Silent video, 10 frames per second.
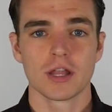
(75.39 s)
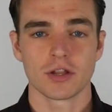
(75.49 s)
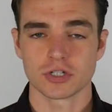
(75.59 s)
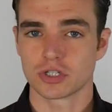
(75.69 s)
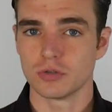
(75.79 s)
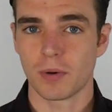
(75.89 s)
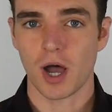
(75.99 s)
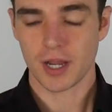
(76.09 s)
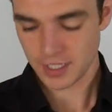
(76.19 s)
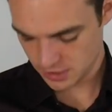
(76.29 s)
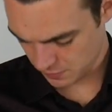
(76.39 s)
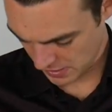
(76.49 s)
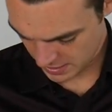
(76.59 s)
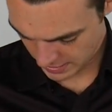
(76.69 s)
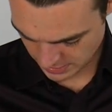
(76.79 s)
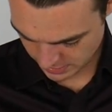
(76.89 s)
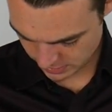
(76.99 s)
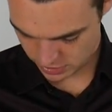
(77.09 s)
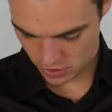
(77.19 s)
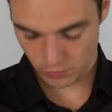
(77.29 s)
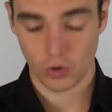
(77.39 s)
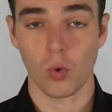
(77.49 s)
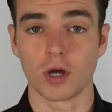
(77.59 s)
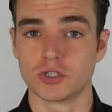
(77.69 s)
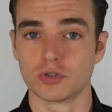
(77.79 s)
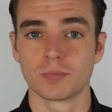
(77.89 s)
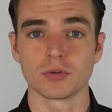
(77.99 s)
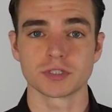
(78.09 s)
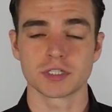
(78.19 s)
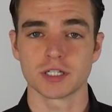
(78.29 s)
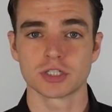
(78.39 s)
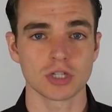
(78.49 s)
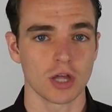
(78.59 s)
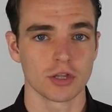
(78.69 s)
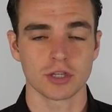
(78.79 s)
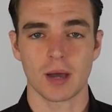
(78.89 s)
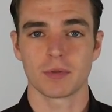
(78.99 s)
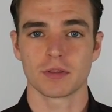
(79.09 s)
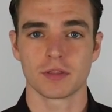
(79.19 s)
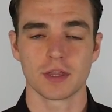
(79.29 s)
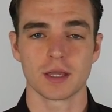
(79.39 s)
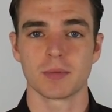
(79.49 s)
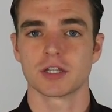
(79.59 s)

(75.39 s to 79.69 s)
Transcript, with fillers: there's two pockets, but it's, you know, quadruple stitched on the top of the thing,